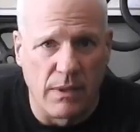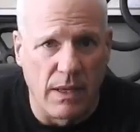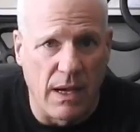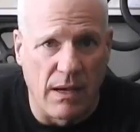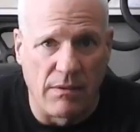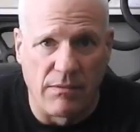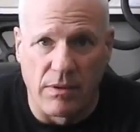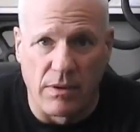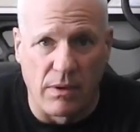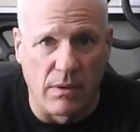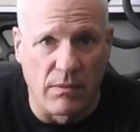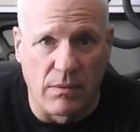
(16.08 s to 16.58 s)

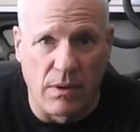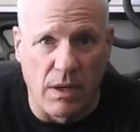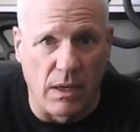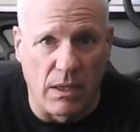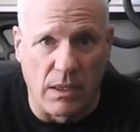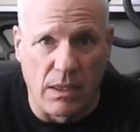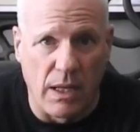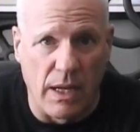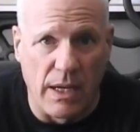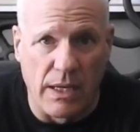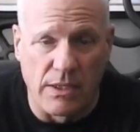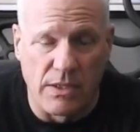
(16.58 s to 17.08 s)
have
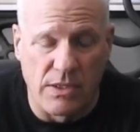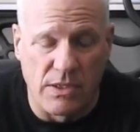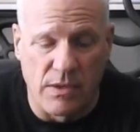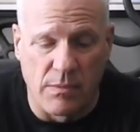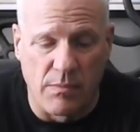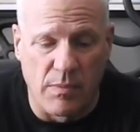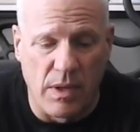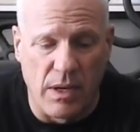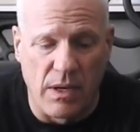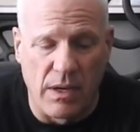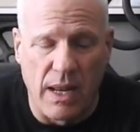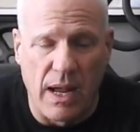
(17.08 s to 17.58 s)
a client
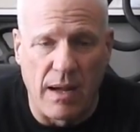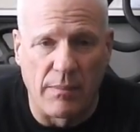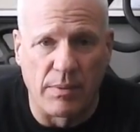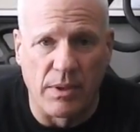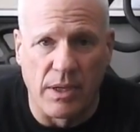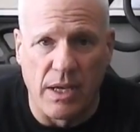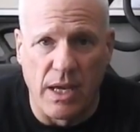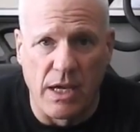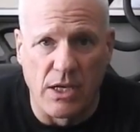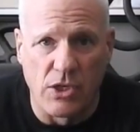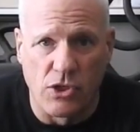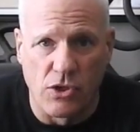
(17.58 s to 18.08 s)
submit an
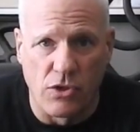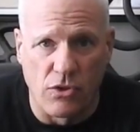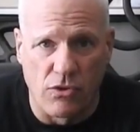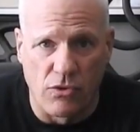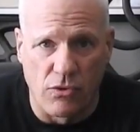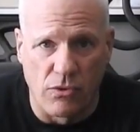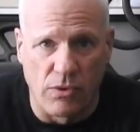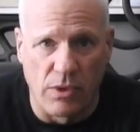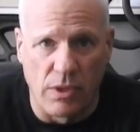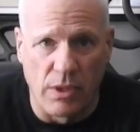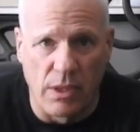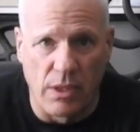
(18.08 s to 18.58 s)
application
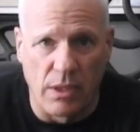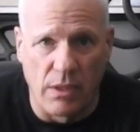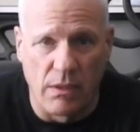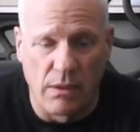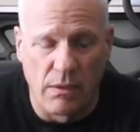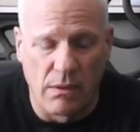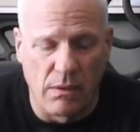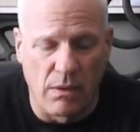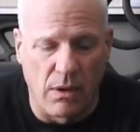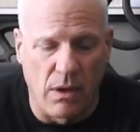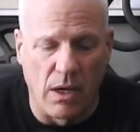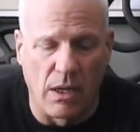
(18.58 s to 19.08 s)
through
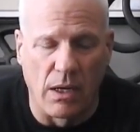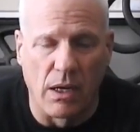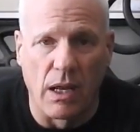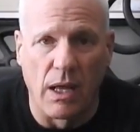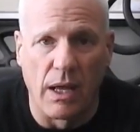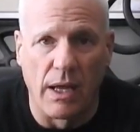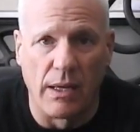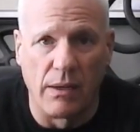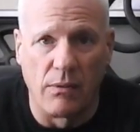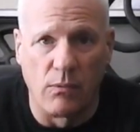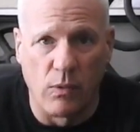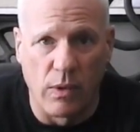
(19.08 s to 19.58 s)
the
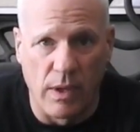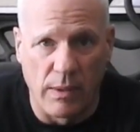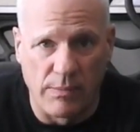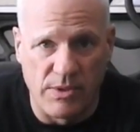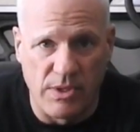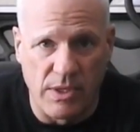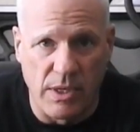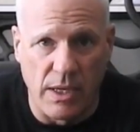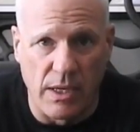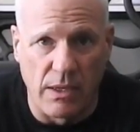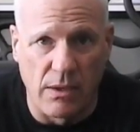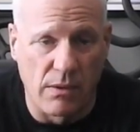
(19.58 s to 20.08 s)
online
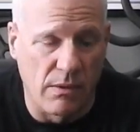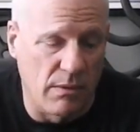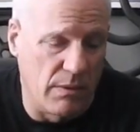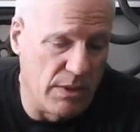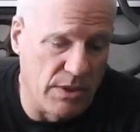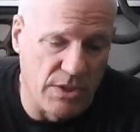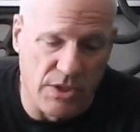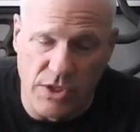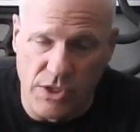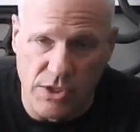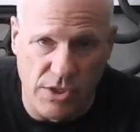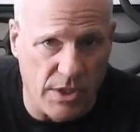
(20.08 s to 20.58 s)
website.
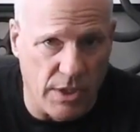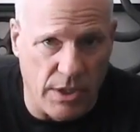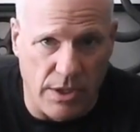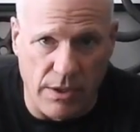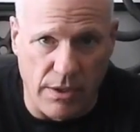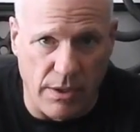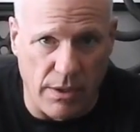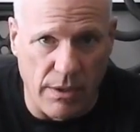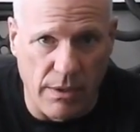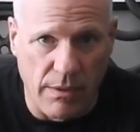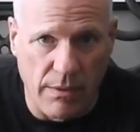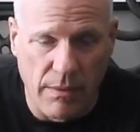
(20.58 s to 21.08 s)
It's
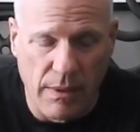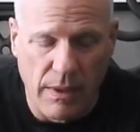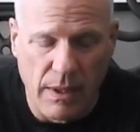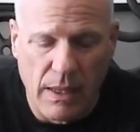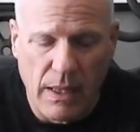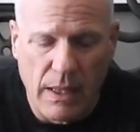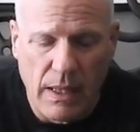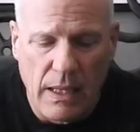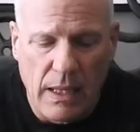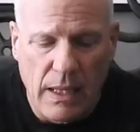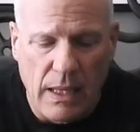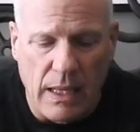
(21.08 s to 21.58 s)
secure.
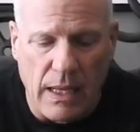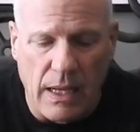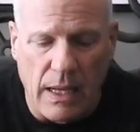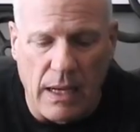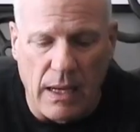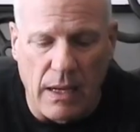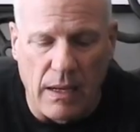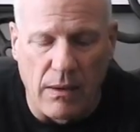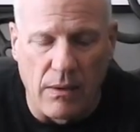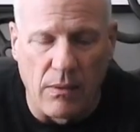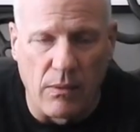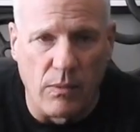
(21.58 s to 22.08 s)

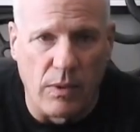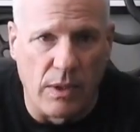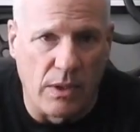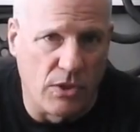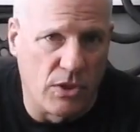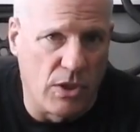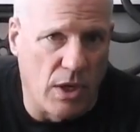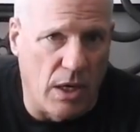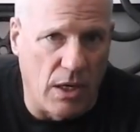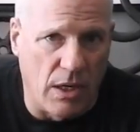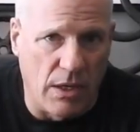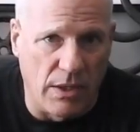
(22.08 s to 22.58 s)
We
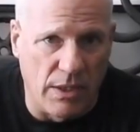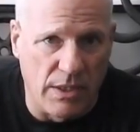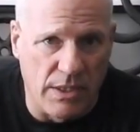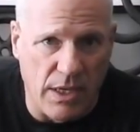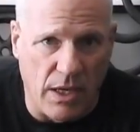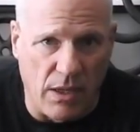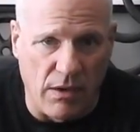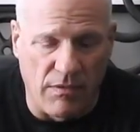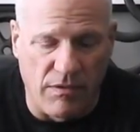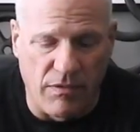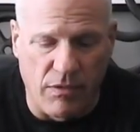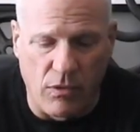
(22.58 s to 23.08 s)
can talk on the
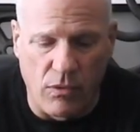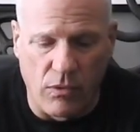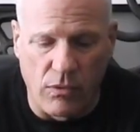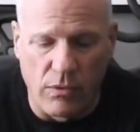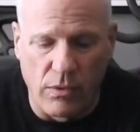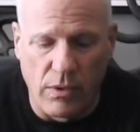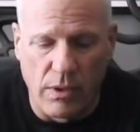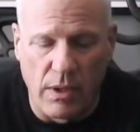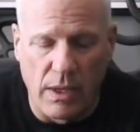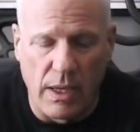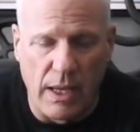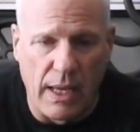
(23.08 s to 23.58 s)

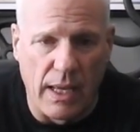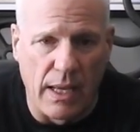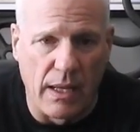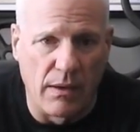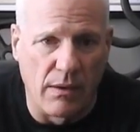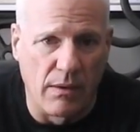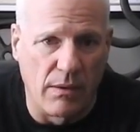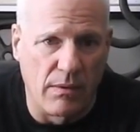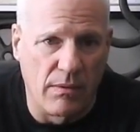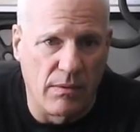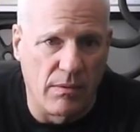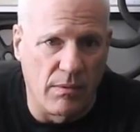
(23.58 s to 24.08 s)
telephone,
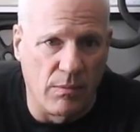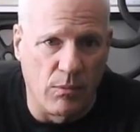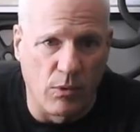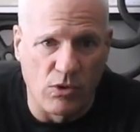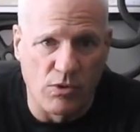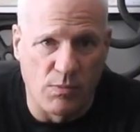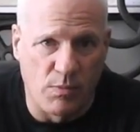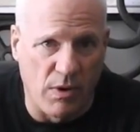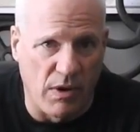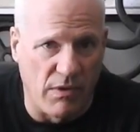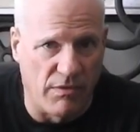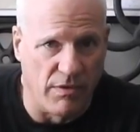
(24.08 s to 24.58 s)
and the
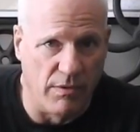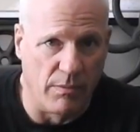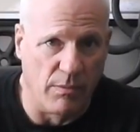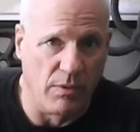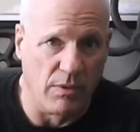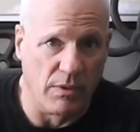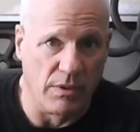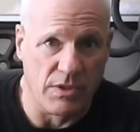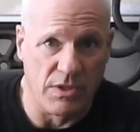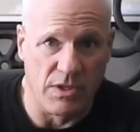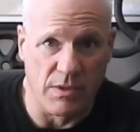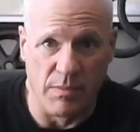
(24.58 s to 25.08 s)
most
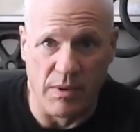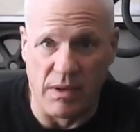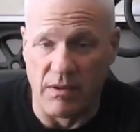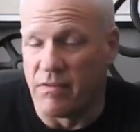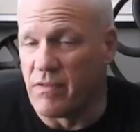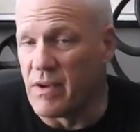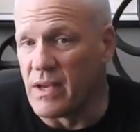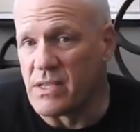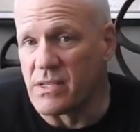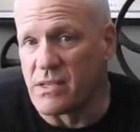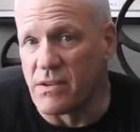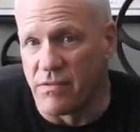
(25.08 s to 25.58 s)
preferable is to
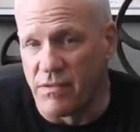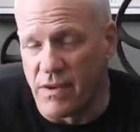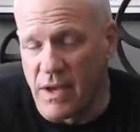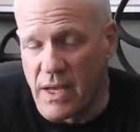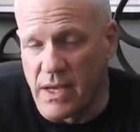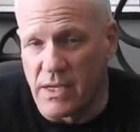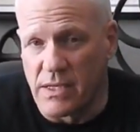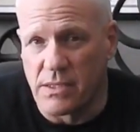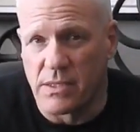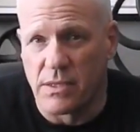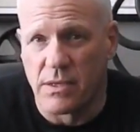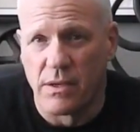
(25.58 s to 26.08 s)
meet face to
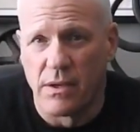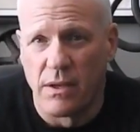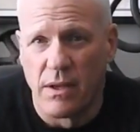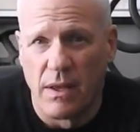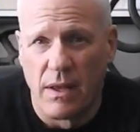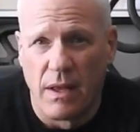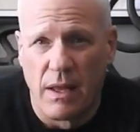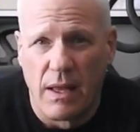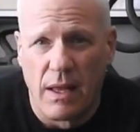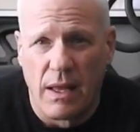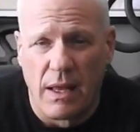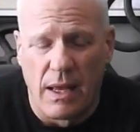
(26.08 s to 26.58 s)
face
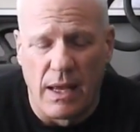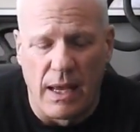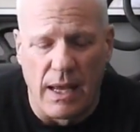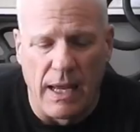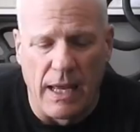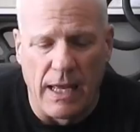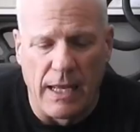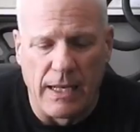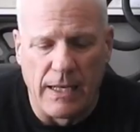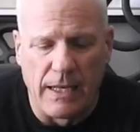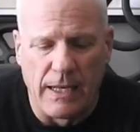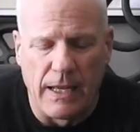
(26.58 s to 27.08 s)

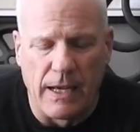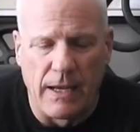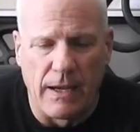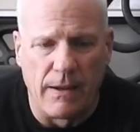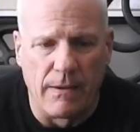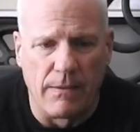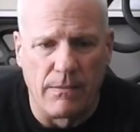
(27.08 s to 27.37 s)
and